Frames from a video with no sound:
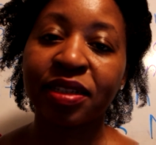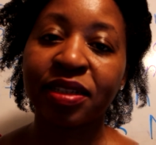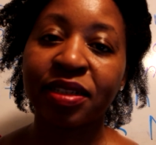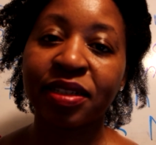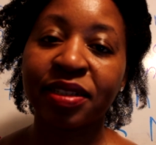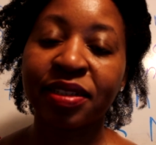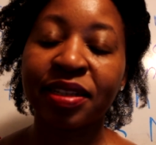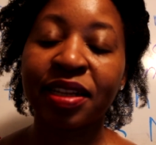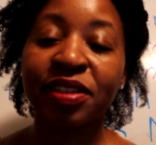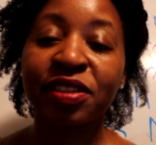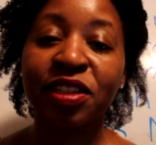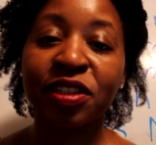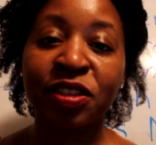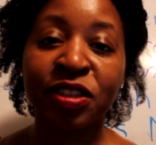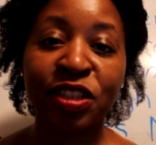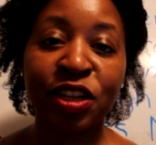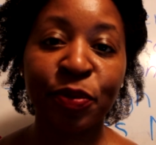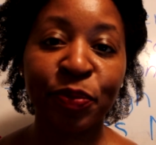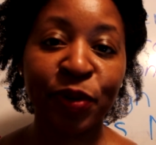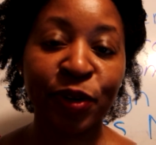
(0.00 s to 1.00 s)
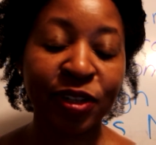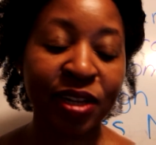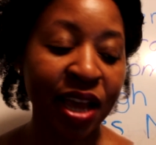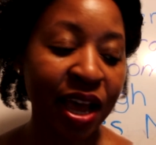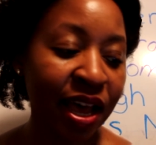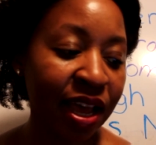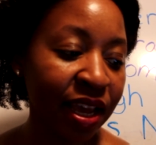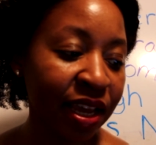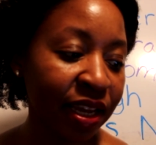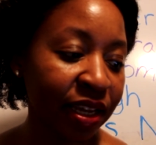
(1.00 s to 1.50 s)
Sentence number
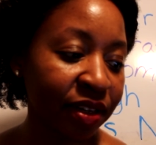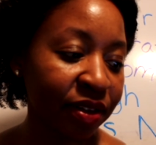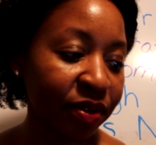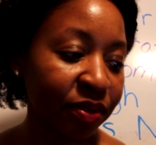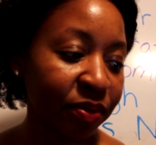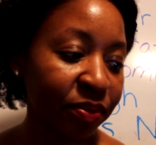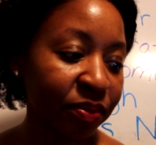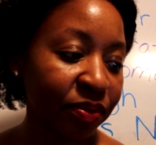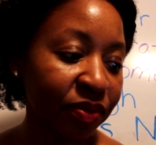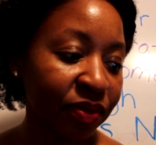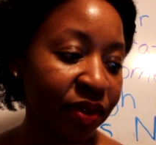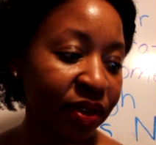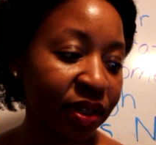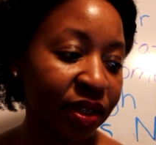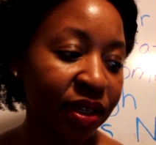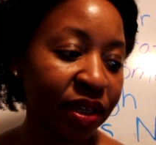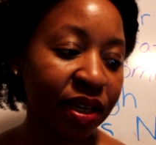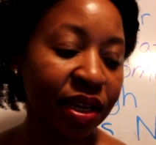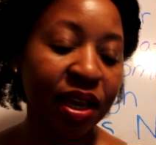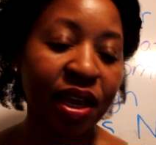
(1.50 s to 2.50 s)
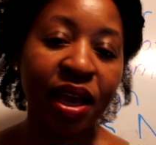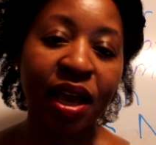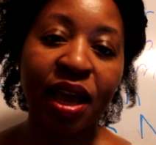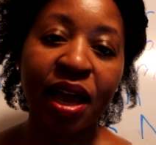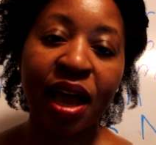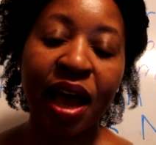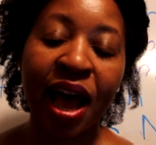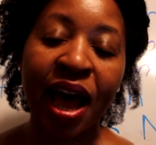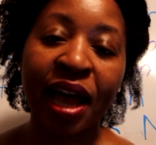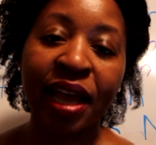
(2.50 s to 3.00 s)
9.
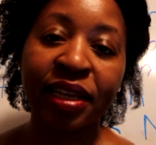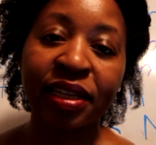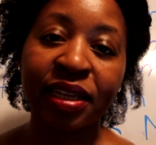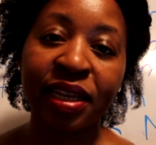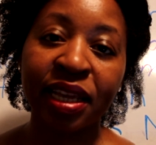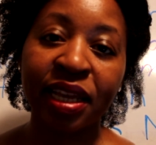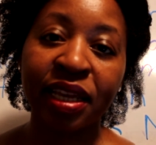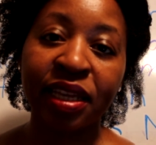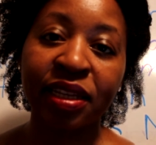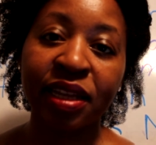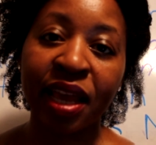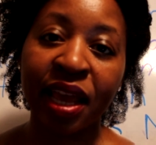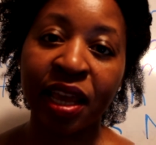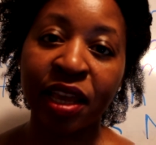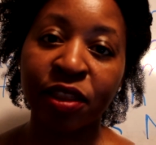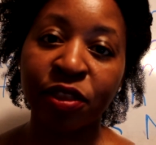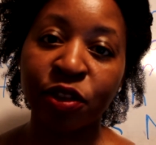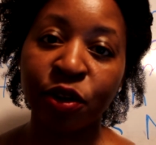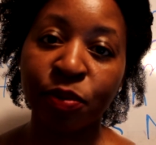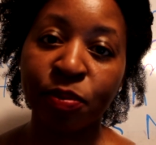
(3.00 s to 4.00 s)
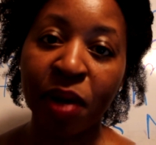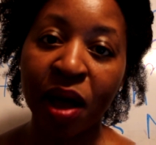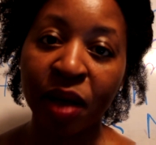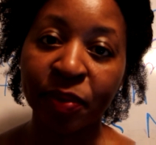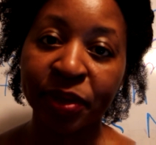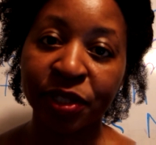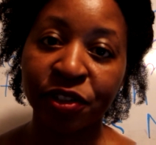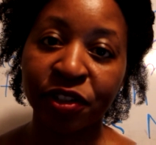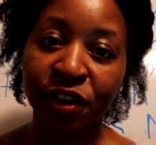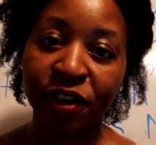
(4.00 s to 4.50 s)
I need a
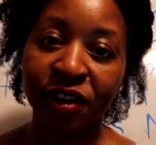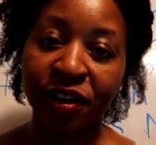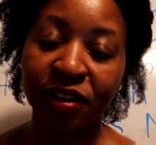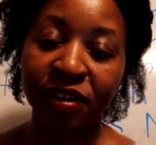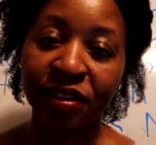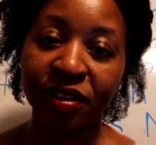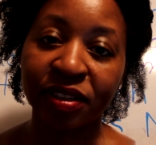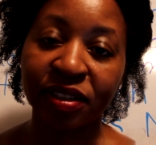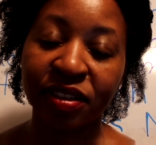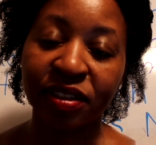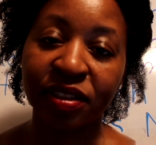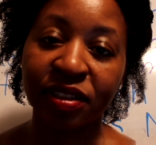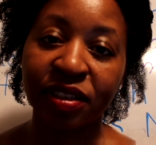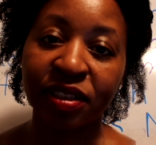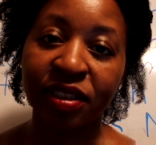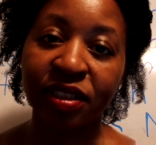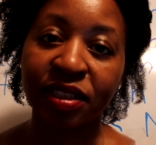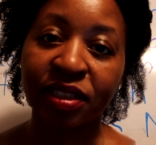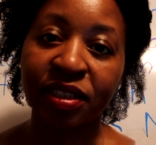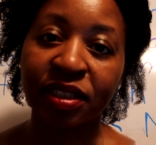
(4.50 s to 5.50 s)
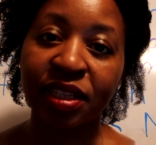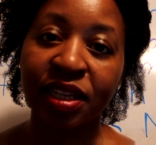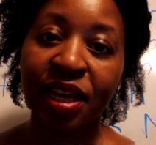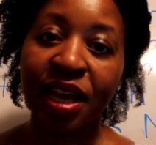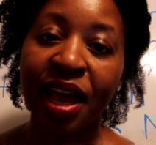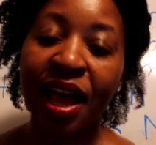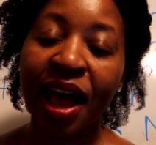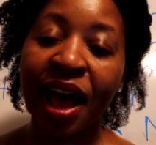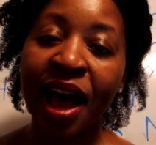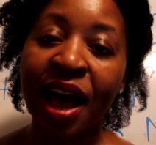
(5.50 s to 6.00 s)
thermometer.
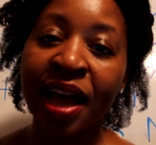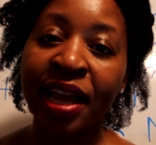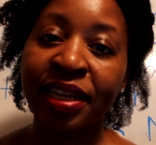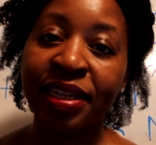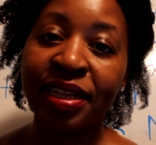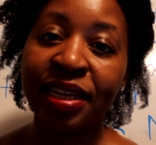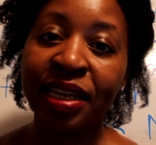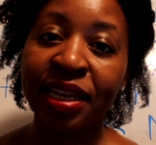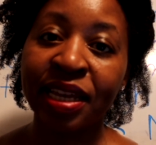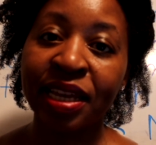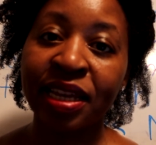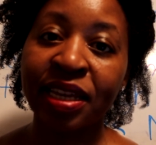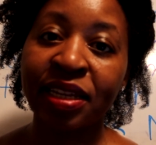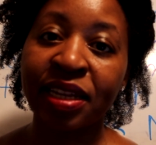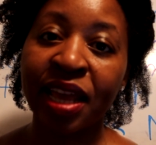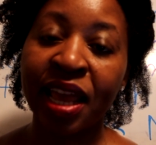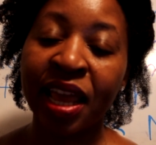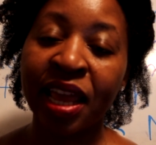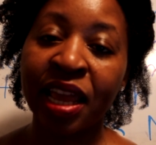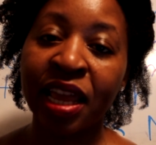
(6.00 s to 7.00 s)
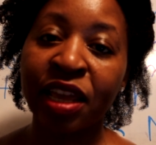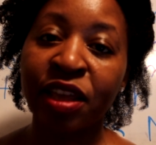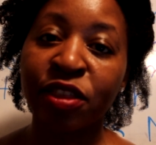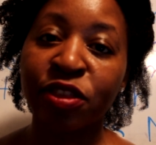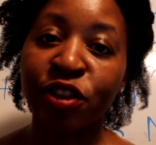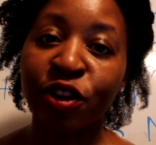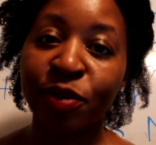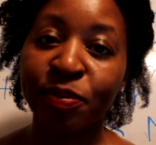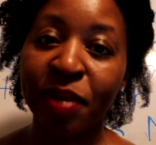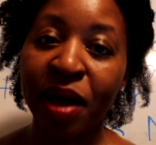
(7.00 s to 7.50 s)
I need a
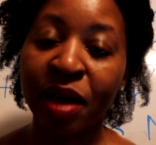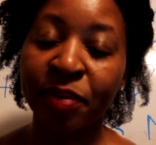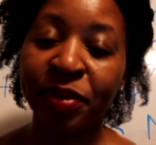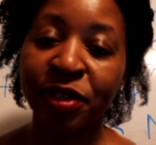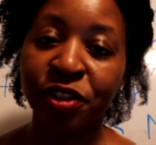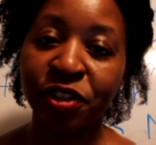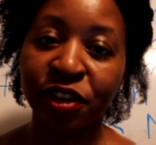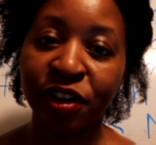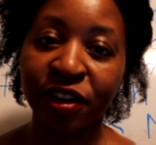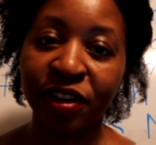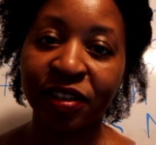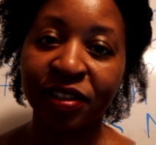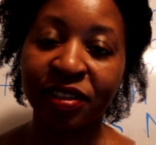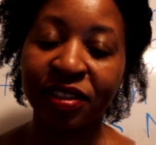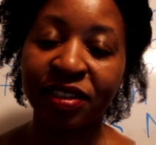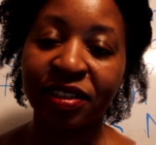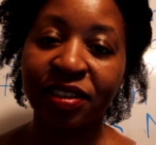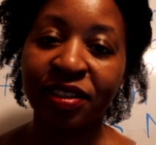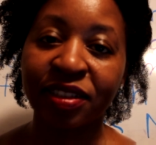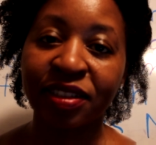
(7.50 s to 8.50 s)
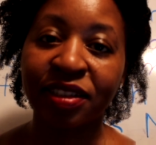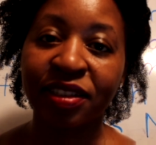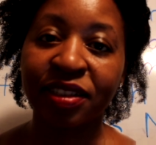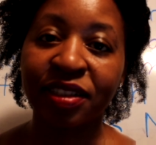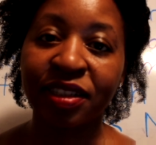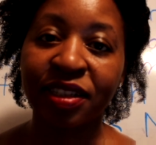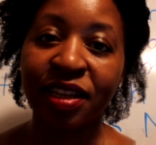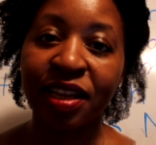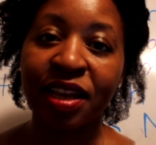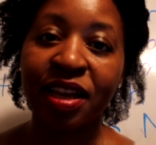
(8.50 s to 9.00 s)
thermometer.
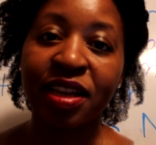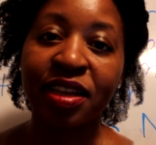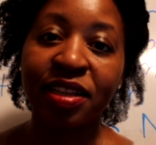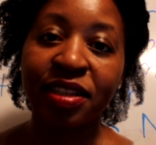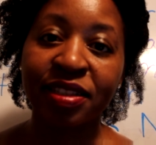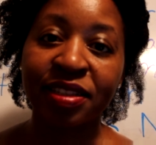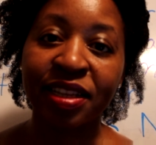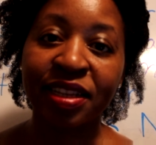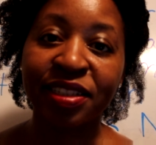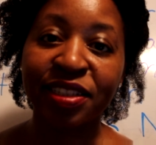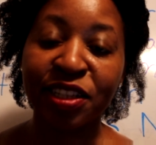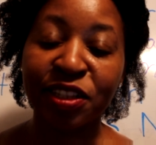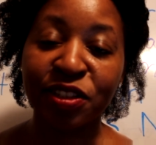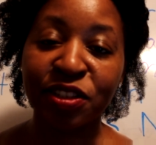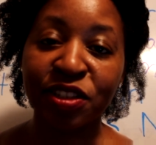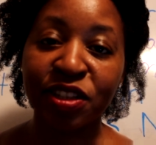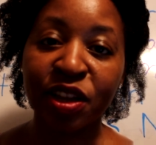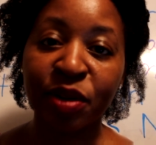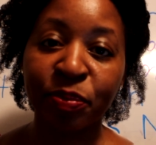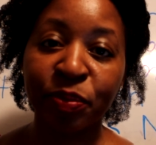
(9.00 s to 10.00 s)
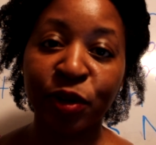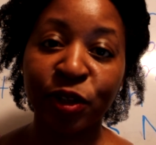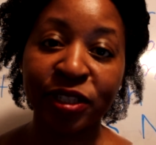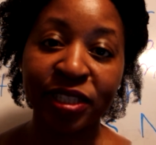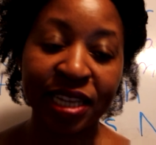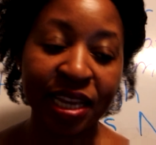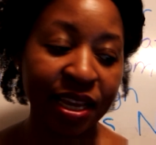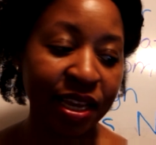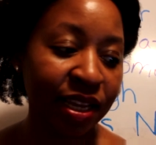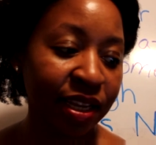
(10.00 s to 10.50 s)
Sentence number
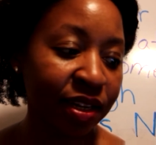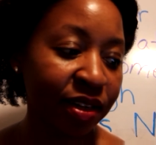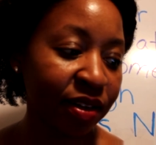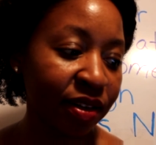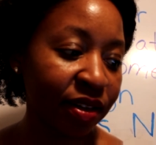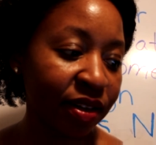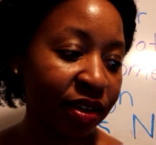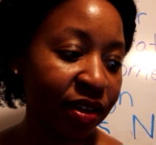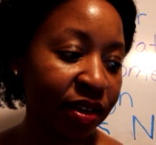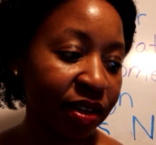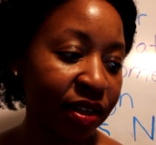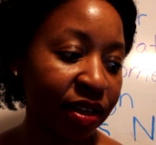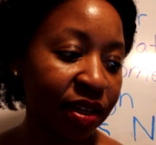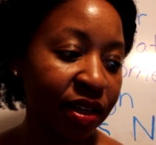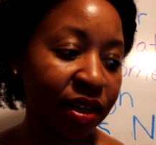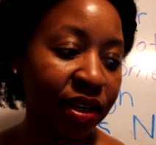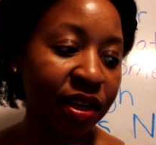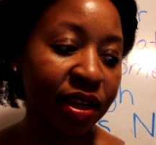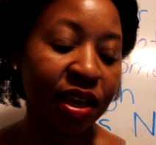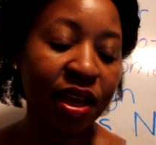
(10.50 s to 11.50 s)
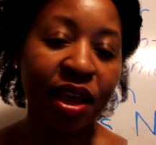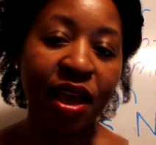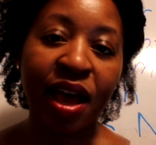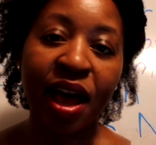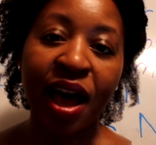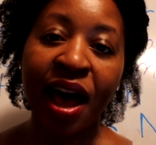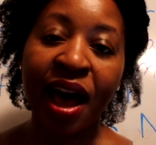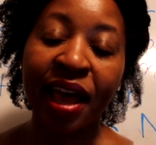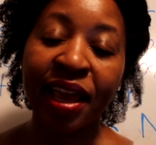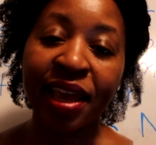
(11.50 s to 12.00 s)
10.
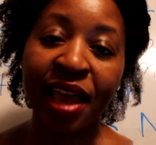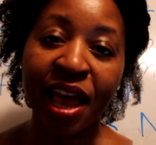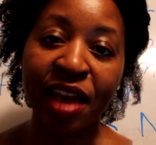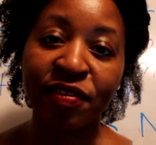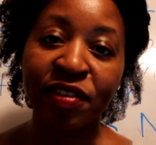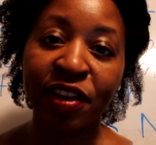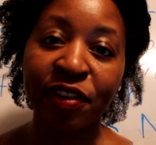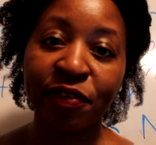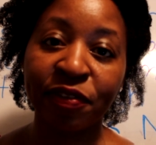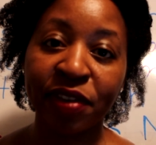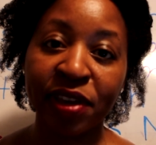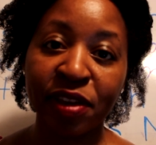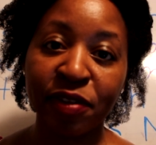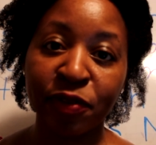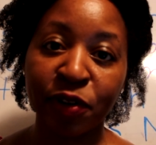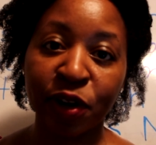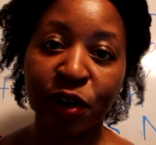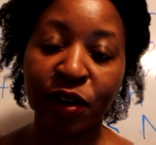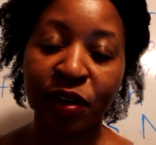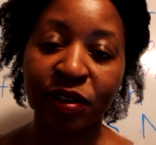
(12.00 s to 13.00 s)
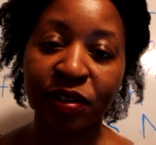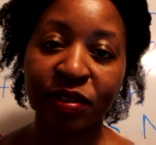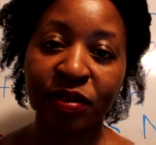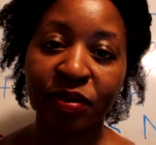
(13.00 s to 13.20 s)
I have a fever.